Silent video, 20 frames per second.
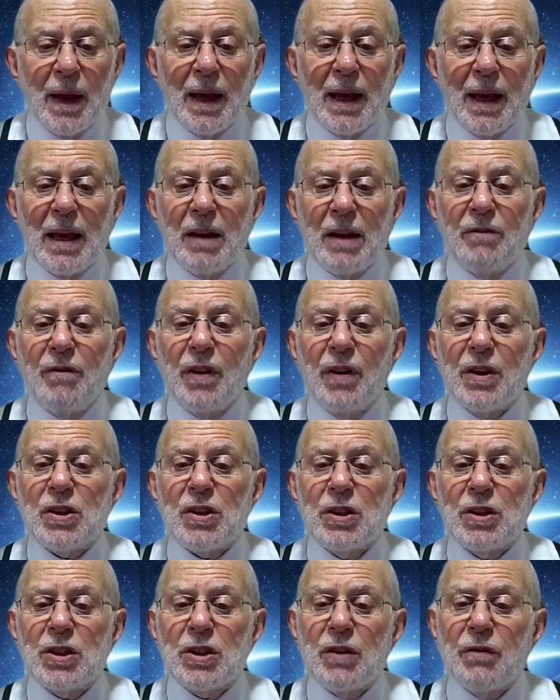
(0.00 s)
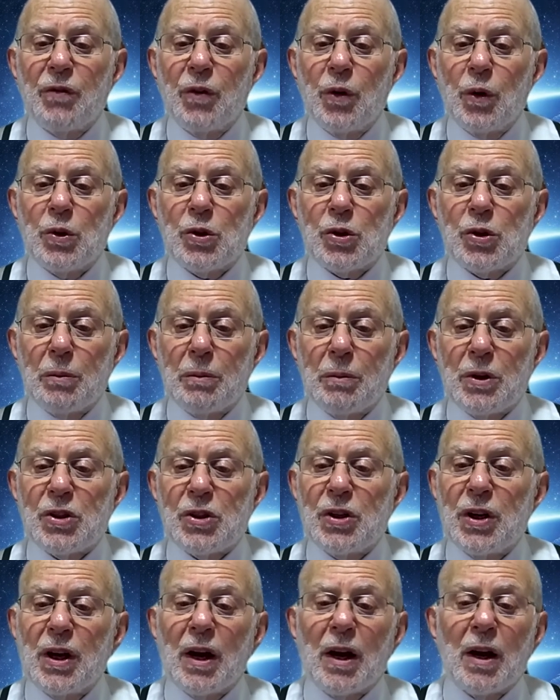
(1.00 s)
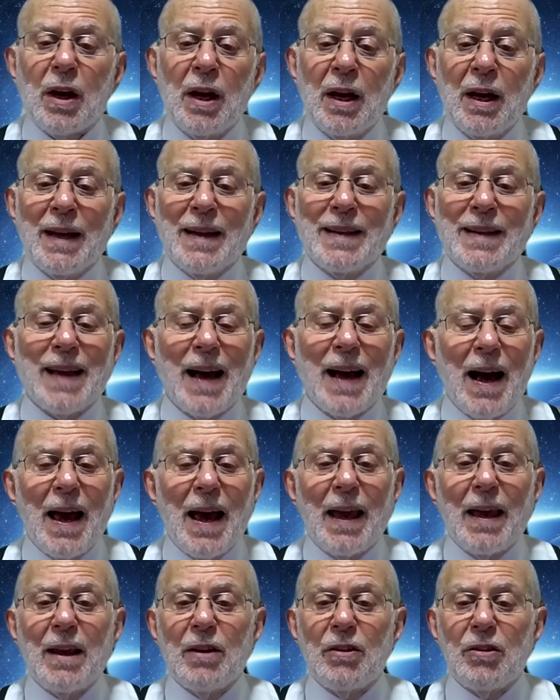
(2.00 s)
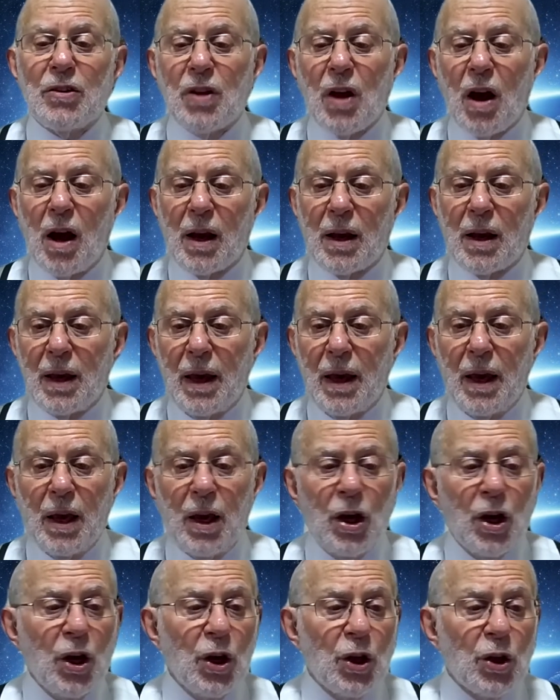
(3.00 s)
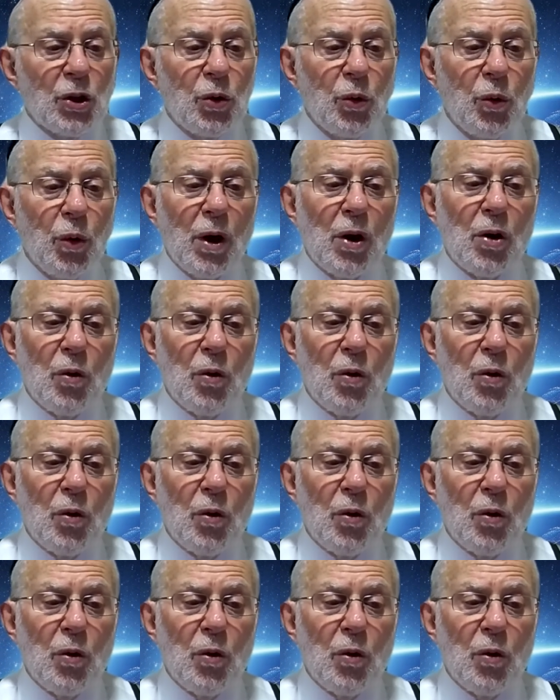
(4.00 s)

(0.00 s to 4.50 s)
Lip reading: he envisions the future Mashiach tying his donkey to a